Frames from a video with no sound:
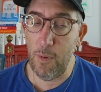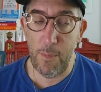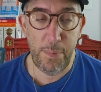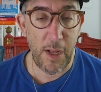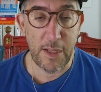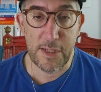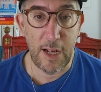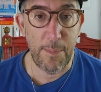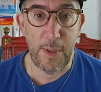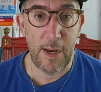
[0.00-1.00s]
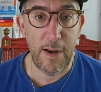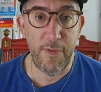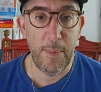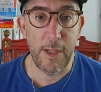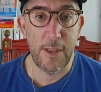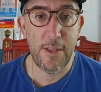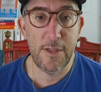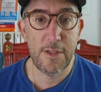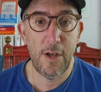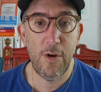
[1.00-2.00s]
plugins get updated every month.
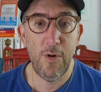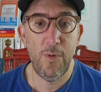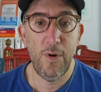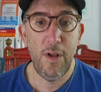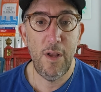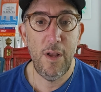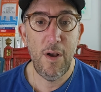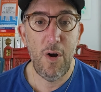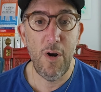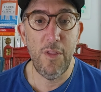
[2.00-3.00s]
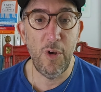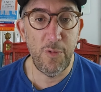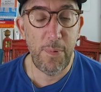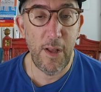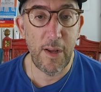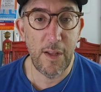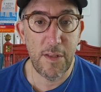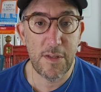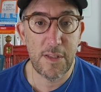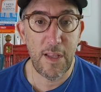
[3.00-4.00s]
So are those
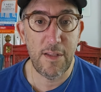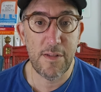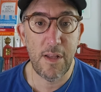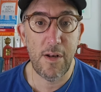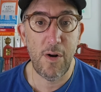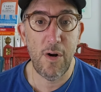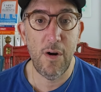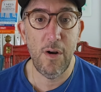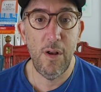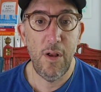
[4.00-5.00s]
plugins things that are